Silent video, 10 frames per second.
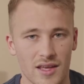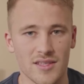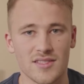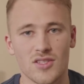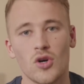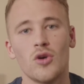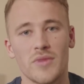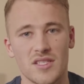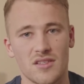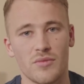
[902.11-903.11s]
It's taught
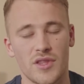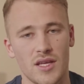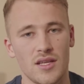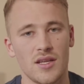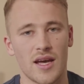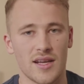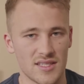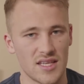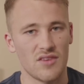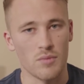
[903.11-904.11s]
me something and it's
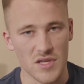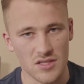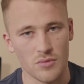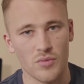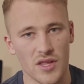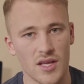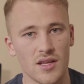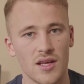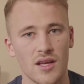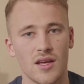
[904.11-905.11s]
given me something
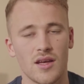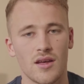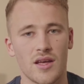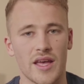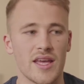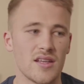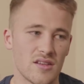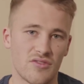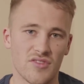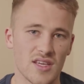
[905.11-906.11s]
in
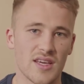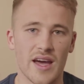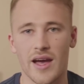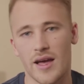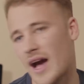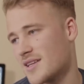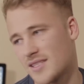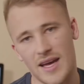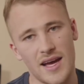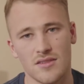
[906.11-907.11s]
defeat as
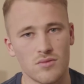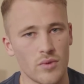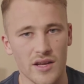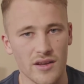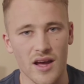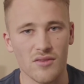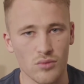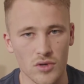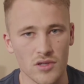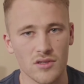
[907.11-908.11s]
it has when
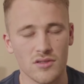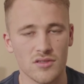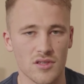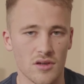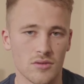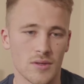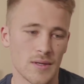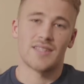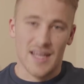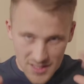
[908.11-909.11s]
I've won. So
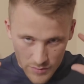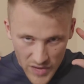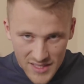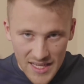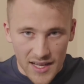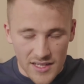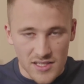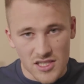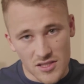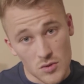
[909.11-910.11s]
that's the mentality
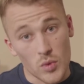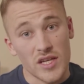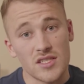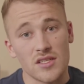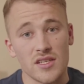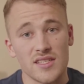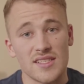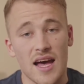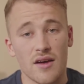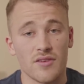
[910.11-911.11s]
switch that you need
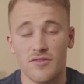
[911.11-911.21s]
to have.